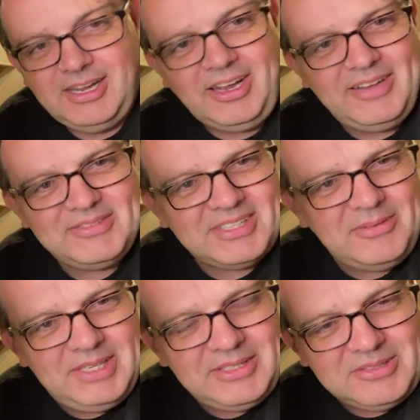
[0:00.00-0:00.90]
I have so
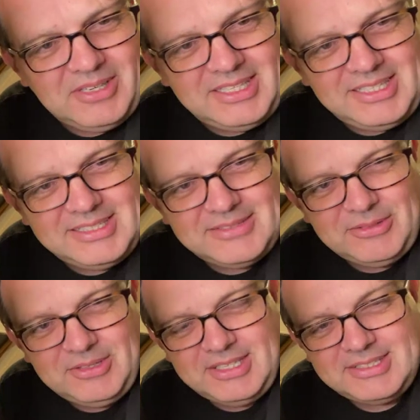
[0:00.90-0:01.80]
many good ideas of
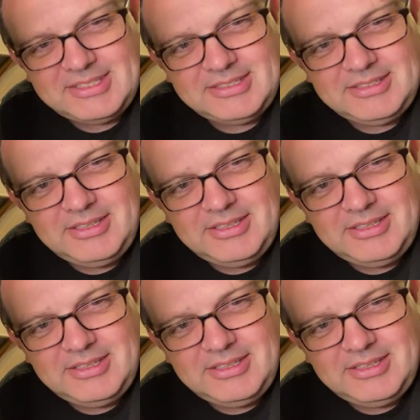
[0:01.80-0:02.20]
all these.